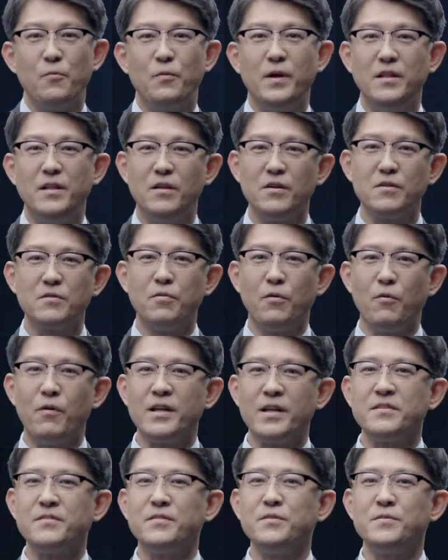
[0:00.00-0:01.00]
We look
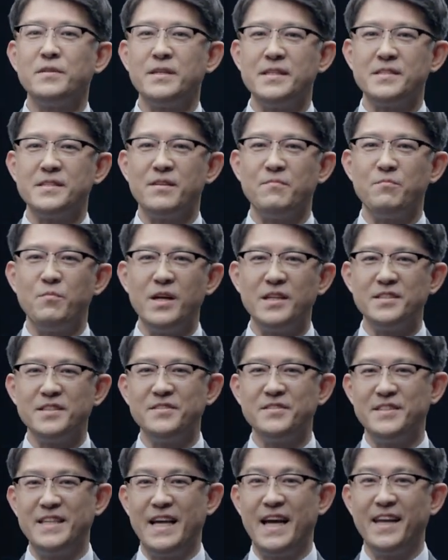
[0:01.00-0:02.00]
forward to this
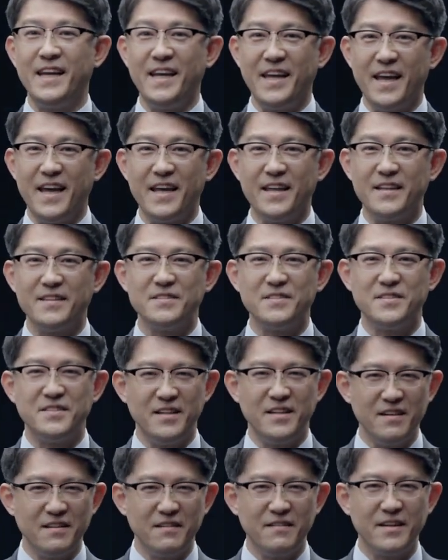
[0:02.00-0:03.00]
amazing journey and
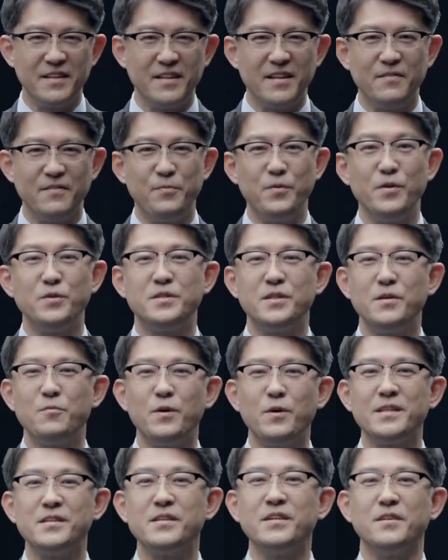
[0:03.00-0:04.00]
sharing the future
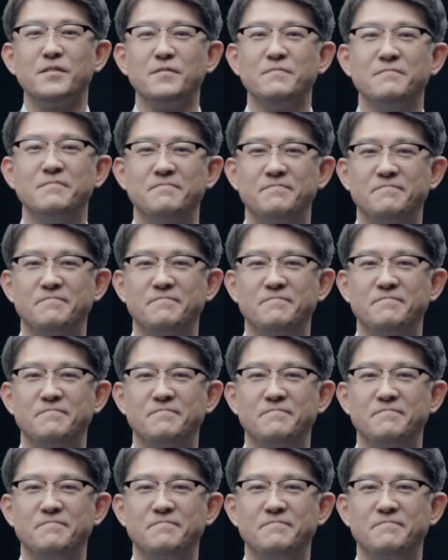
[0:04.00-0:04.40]
with you.